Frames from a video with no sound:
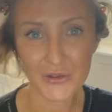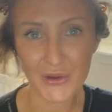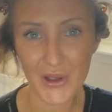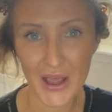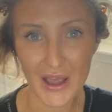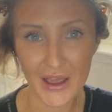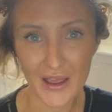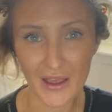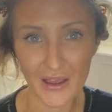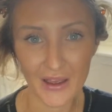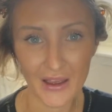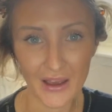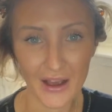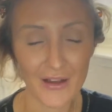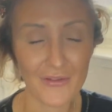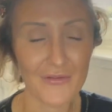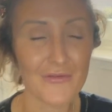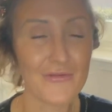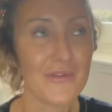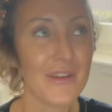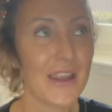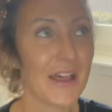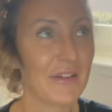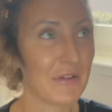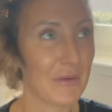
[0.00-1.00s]
hair, I've
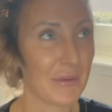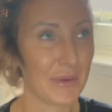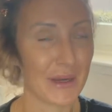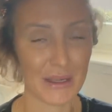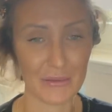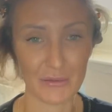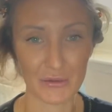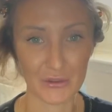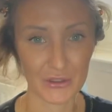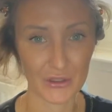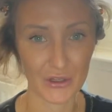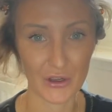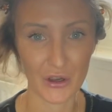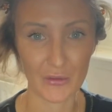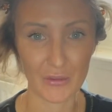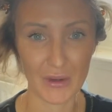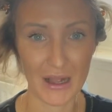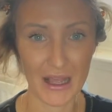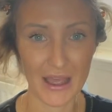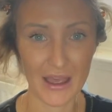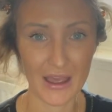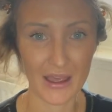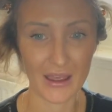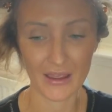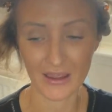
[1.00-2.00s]
never been able to curl my
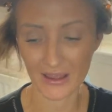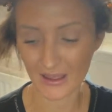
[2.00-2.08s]
hair,